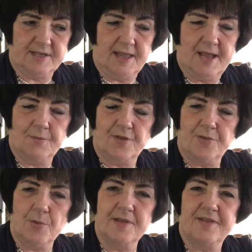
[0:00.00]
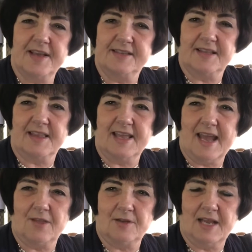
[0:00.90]
And there were three things that they
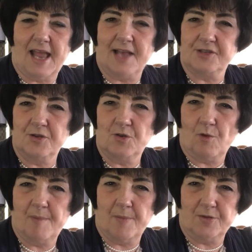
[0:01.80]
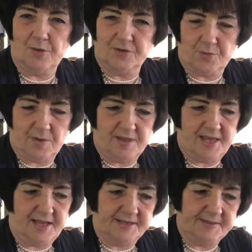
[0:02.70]
gathered. And I ask you to remember those three
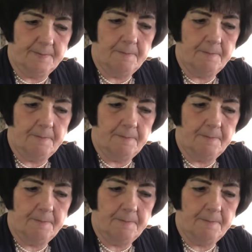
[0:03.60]
things.